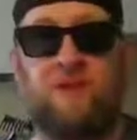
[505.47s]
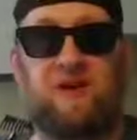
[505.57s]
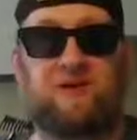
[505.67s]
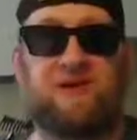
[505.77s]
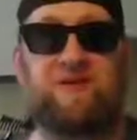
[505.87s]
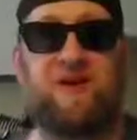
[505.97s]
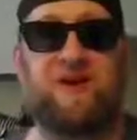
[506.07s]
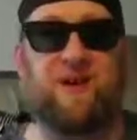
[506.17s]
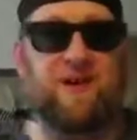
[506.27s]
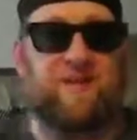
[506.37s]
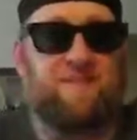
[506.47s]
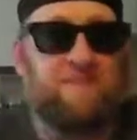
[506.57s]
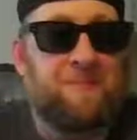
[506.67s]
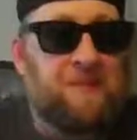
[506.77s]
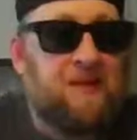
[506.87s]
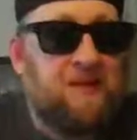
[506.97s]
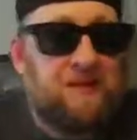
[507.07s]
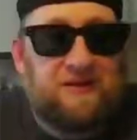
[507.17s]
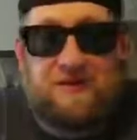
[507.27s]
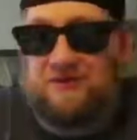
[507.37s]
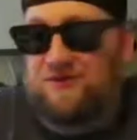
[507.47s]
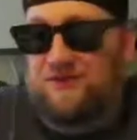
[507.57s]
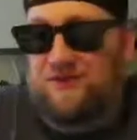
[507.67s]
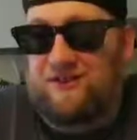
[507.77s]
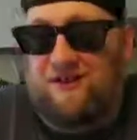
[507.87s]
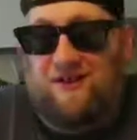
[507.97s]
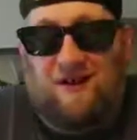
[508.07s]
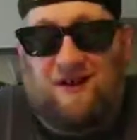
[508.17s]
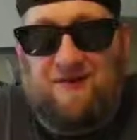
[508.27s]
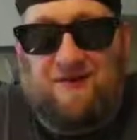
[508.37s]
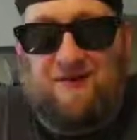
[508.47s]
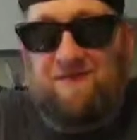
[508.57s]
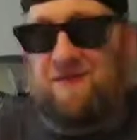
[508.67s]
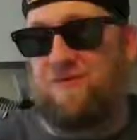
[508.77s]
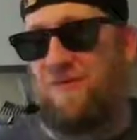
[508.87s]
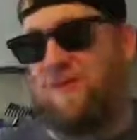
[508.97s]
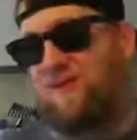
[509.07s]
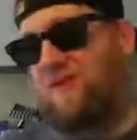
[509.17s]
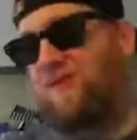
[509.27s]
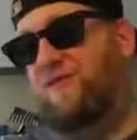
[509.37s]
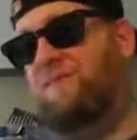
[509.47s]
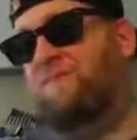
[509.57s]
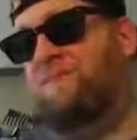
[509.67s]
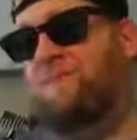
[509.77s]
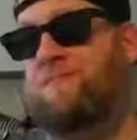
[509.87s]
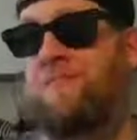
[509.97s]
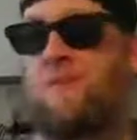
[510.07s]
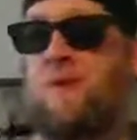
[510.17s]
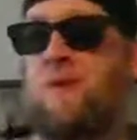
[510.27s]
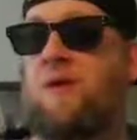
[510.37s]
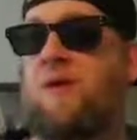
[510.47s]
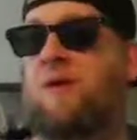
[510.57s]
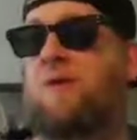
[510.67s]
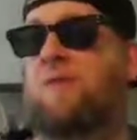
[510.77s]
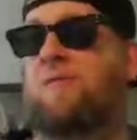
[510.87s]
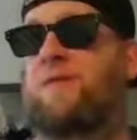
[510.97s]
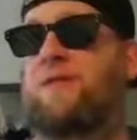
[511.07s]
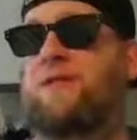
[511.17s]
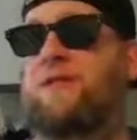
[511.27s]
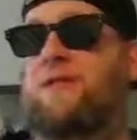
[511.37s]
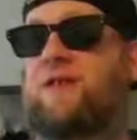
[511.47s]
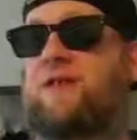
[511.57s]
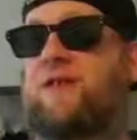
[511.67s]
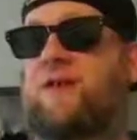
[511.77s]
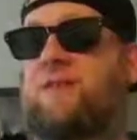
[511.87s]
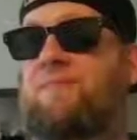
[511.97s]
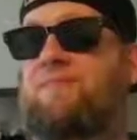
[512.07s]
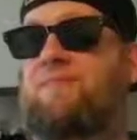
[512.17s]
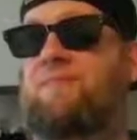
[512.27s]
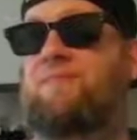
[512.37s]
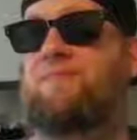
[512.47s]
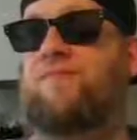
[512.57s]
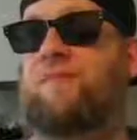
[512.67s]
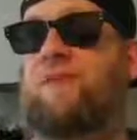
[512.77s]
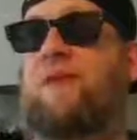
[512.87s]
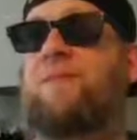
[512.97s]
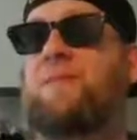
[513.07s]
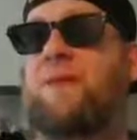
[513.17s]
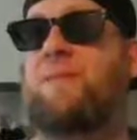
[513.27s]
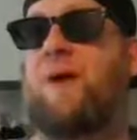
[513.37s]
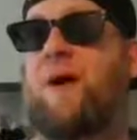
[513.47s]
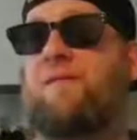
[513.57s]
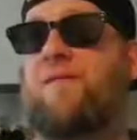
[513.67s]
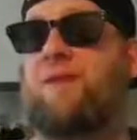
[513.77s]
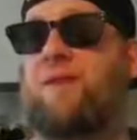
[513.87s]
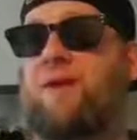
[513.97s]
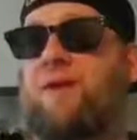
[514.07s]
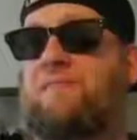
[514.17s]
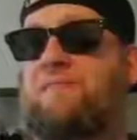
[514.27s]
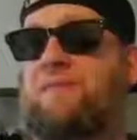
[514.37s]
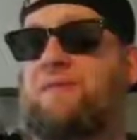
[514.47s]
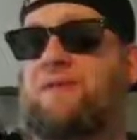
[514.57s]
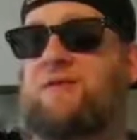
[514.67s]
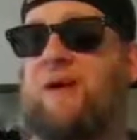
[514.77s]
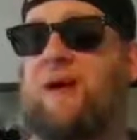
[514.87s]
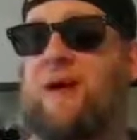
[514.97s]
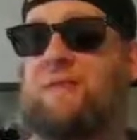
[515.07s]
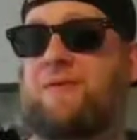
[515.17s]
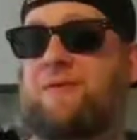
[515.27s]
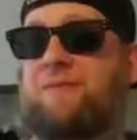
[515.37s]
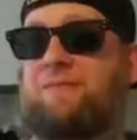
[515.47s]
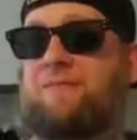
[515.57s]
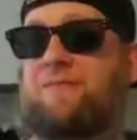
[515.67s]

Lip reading: I'll say right now, the noodles did not hydrate very well at all. They're still in the, I'll leave them in the pot for a minute and see what happens.